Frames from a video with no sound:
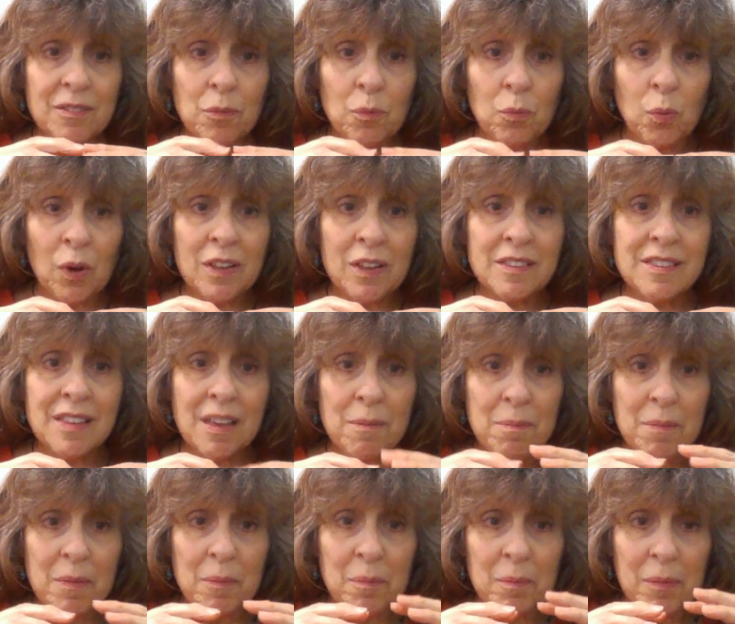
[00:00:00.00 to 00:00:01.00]
was
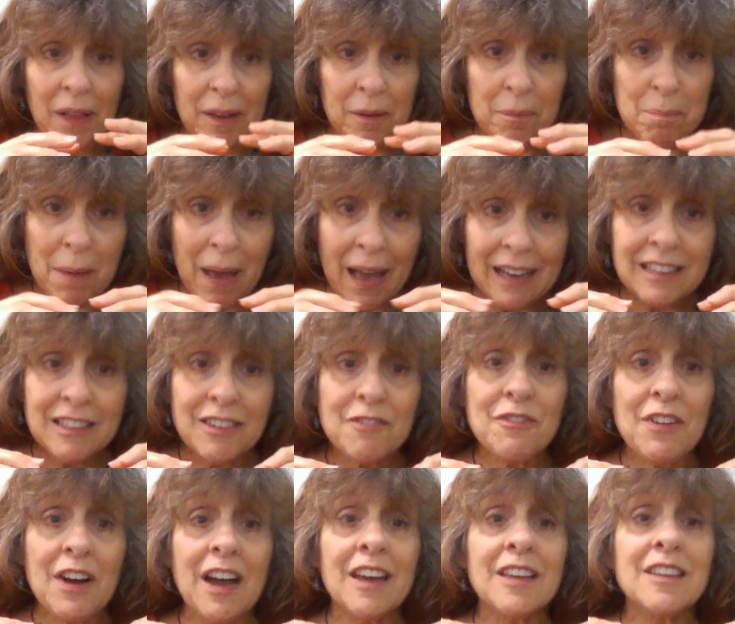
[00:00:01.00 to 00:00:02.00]
like
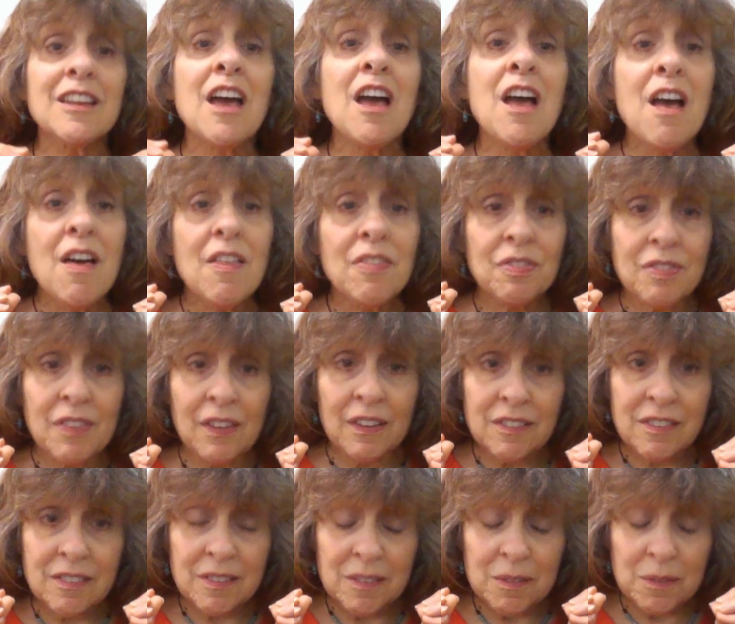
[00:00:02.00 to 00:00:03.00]
magnified the
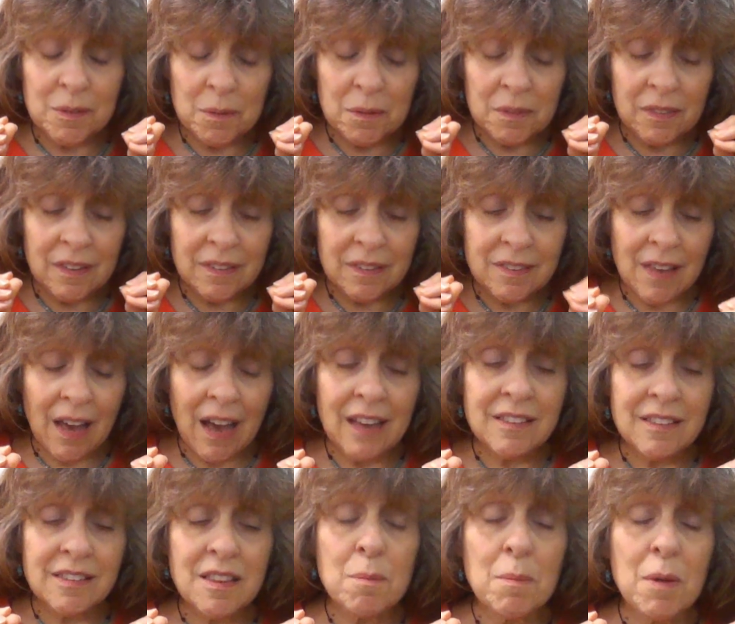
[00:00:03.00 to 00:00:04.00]

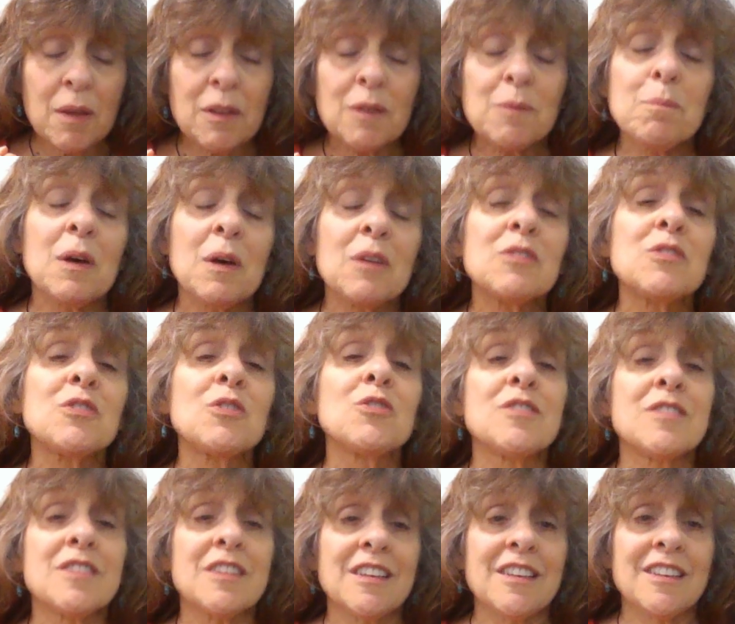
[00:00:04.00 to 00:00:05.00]
size of the
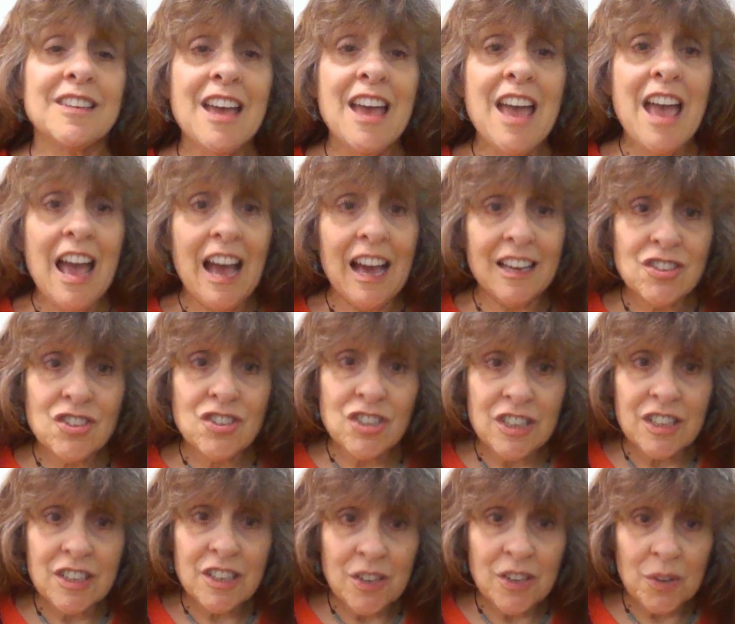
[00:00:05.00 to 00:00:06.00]
mustard seed, and
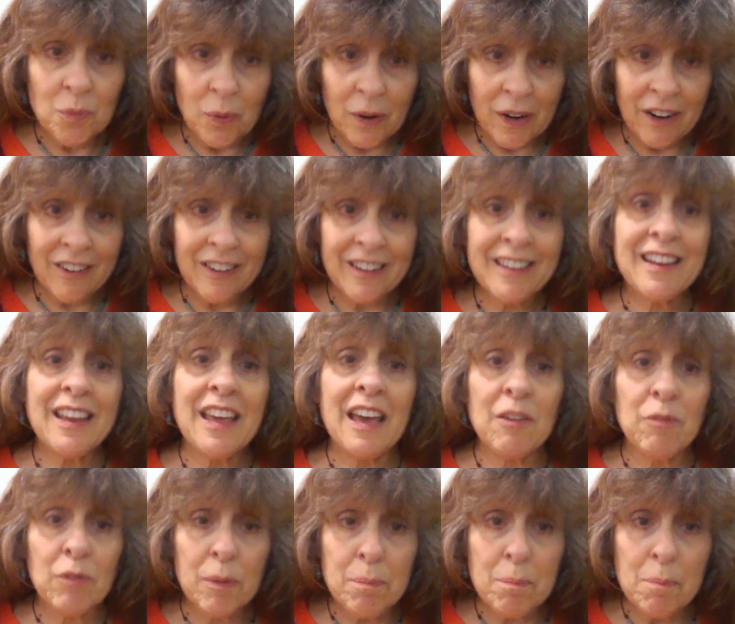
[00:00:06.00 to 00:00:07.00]
she could wear it
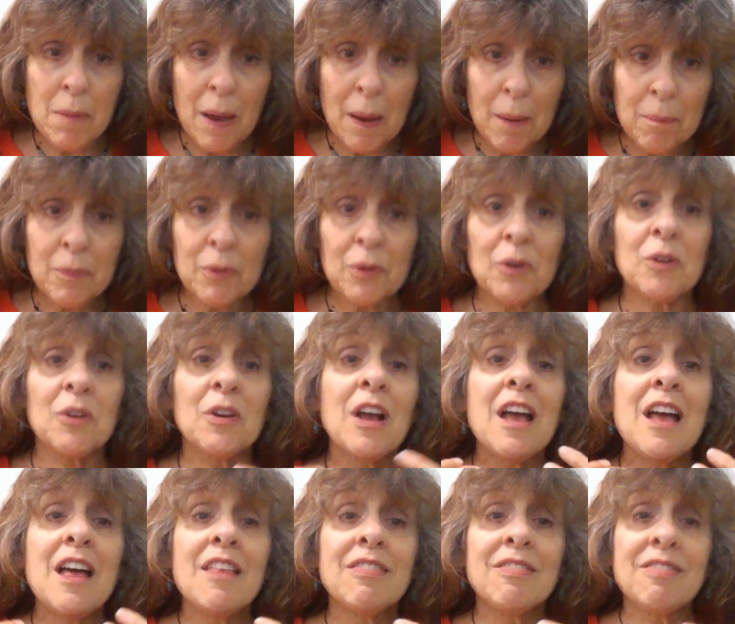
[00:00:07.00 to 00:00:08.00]
and remember
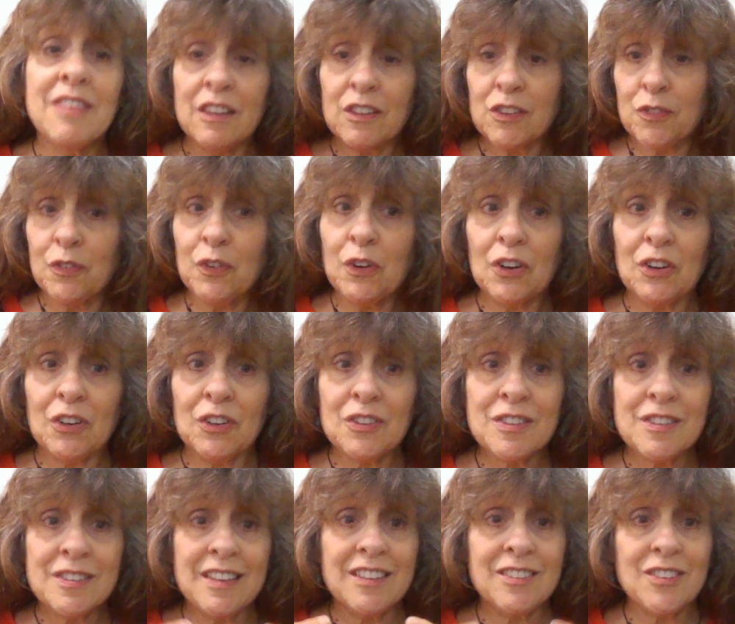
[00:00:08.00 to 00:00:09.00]
this
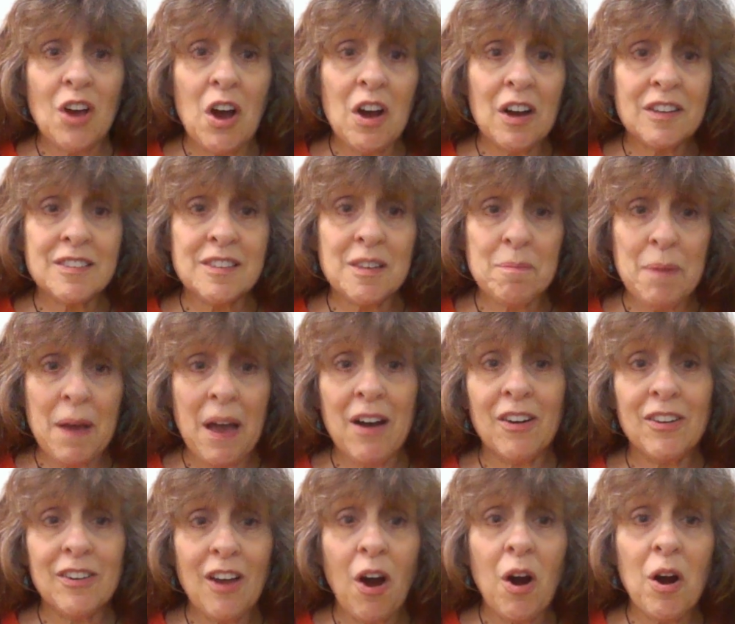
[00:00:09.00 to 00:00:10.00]
verse that talks
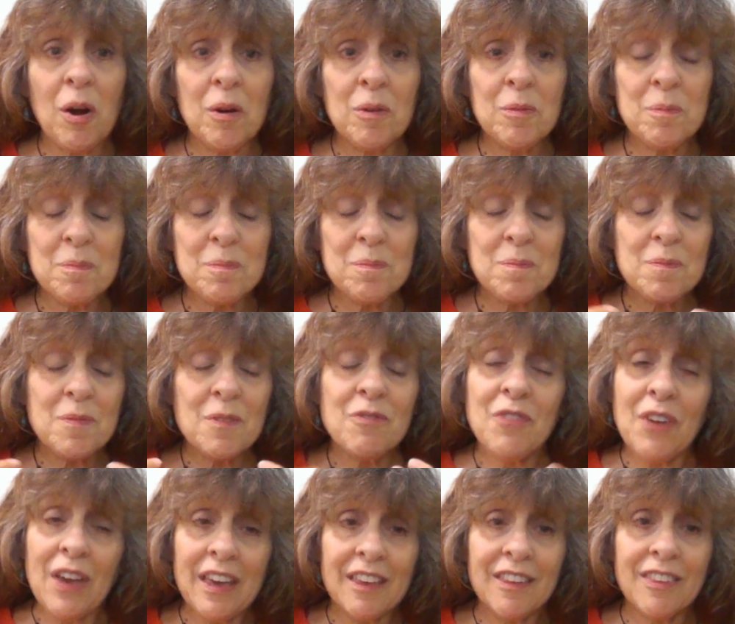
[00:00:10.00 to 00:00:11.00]
about our
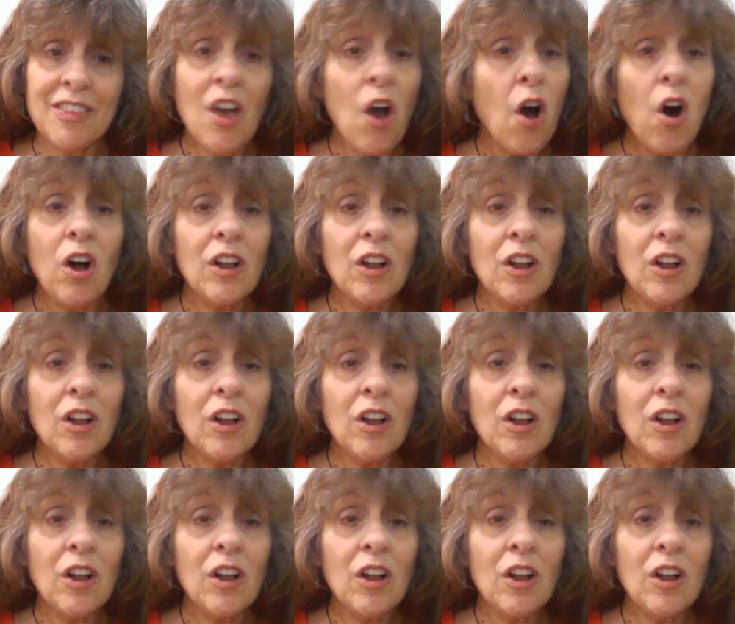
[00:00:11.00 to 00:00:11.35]
faith.